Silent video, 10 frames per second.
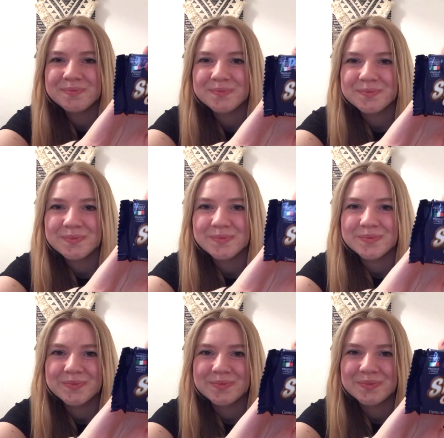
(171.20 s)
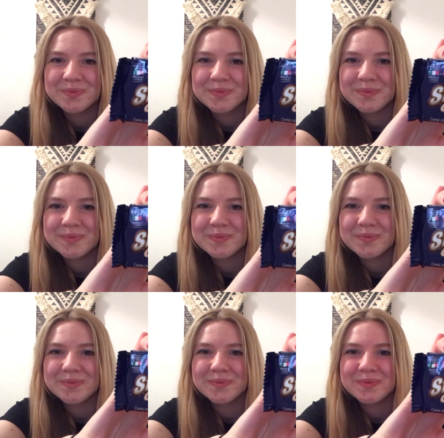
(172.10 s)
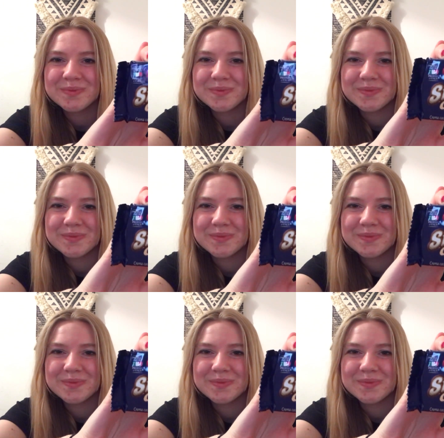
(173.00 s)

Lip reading: Nobody speaks.